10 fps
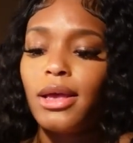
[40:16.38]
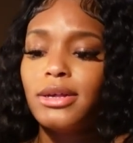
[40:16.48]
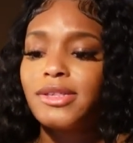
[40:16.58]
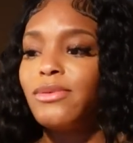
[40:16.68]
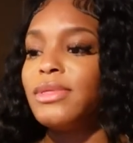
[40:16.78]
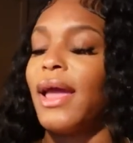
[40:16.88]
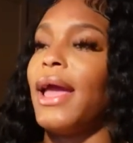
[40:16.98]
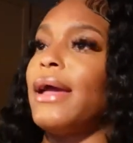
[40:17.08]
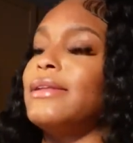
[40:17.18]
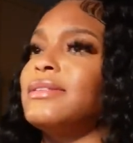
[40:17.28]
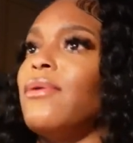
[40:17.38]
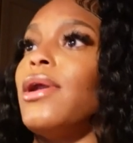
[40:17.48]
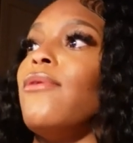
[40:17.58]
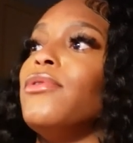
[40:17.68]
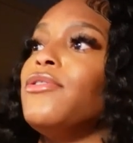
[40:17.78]
see what they had to say what
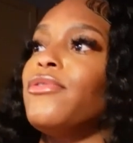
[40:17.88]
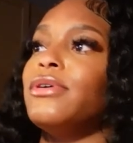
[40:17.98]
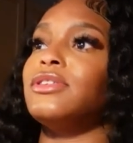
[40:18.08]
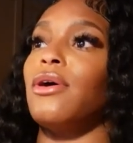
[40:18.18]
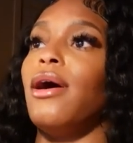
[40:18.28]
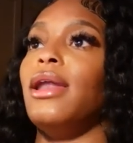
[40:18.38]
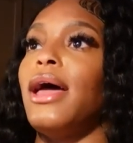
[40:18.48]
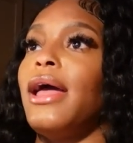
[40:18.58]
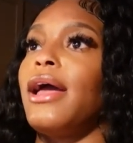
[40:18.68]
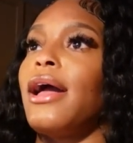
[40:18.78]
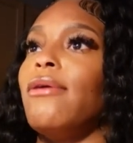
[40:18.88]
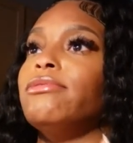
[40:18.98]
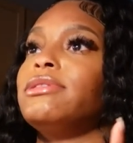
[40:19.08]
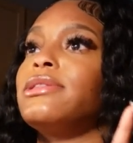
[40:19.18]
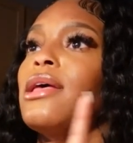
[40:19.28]
I wanted for real. So all I had got
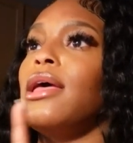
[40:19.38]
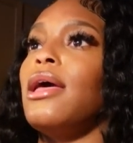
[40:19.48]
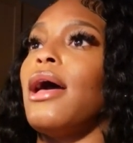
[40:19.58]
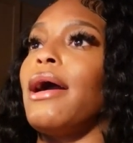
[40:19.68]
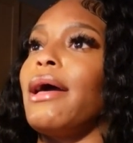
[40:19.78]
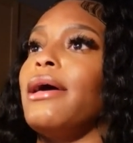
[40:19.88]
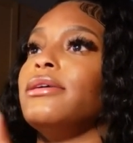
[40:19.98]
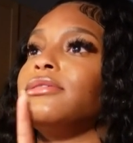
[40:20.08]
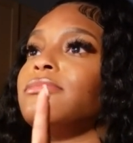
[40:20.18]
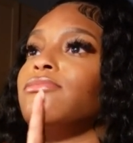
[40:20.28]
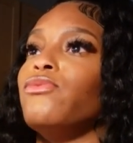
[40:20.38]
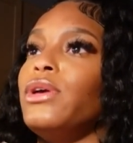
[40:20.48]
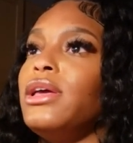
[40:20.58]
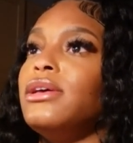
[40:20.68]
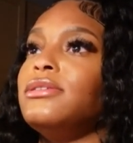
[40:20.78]
was I got some
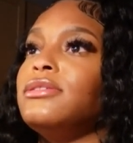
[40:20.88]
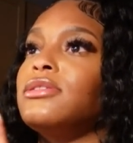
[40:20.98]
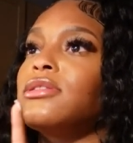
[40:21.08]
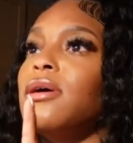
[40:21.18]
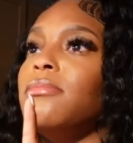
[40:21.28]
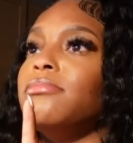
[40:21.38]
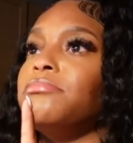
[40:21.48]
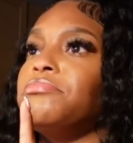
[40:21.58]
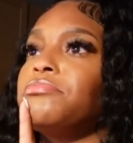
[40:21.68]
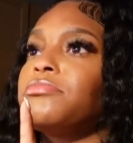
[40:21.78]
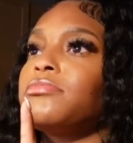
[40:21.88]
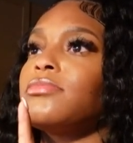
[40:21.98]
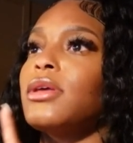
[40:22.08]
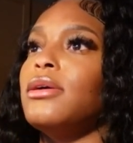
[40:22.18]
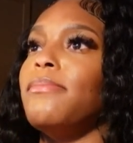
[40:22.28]
wings, some
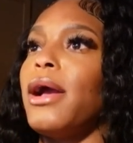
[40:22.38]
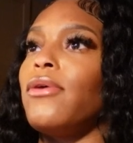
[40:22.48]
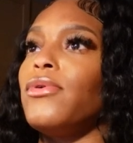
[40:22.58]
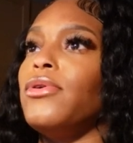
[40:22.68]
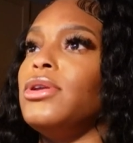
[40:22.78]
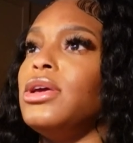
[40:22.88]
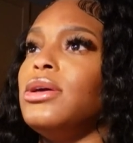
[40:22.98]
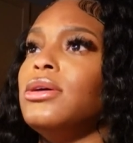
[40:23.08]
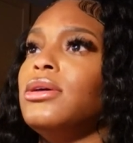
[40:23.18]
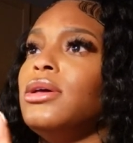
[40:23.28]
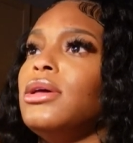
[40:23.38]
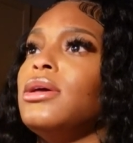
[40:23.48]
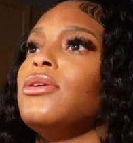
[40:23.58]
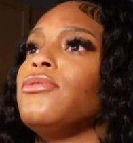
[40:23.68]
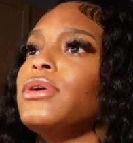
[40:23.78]
macaroni,
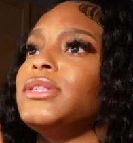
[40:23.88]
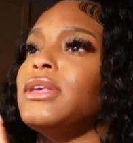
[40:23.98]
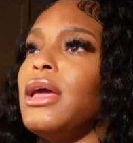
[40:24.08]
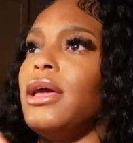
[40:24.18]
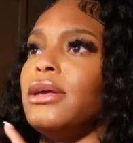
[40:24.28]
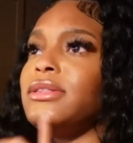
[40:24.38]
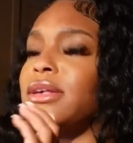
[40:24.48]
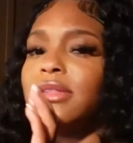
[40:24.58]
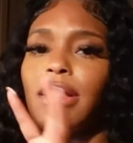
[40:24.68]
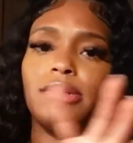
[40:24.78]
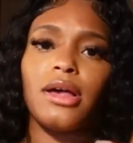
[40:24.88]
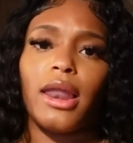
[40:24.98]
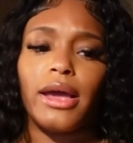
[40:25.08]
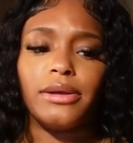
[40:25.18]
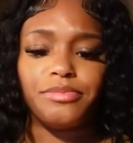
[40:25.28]
grits and eggs. That's it. That's all I
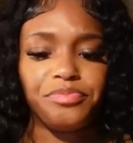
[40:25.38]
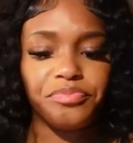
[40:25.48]
ate.